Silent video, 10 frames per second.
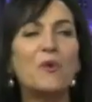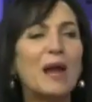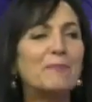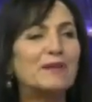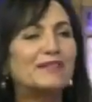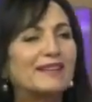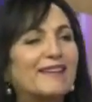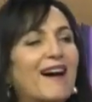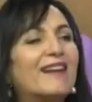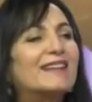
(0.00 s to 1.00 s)
weapons that
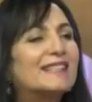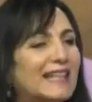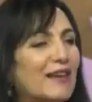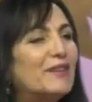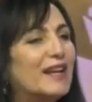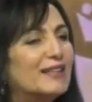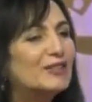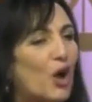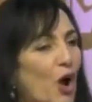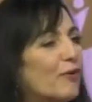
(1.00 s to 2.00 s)
God has given us
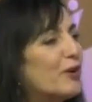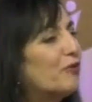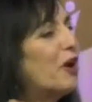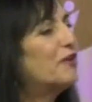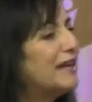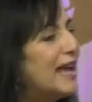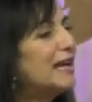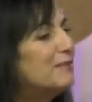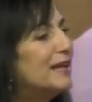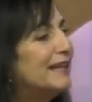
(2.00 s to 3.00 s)
to overthrow the
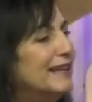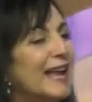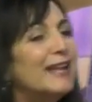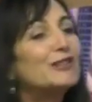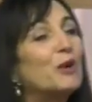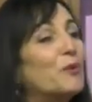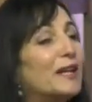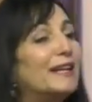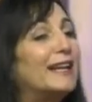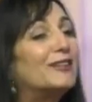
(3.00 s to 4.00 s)
enemy. And so
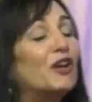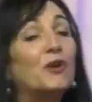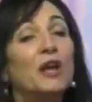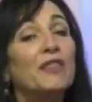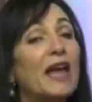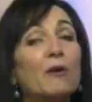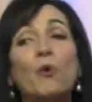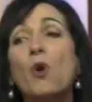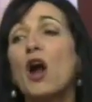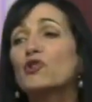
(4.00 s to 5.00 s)
what did he do? They
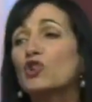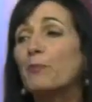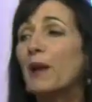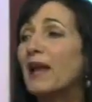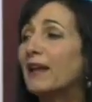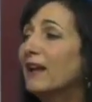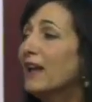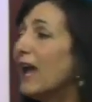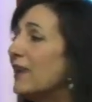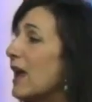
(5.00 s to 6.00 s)
were worshiping,
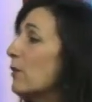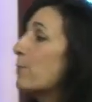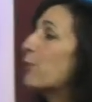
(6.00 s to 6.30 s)
and they were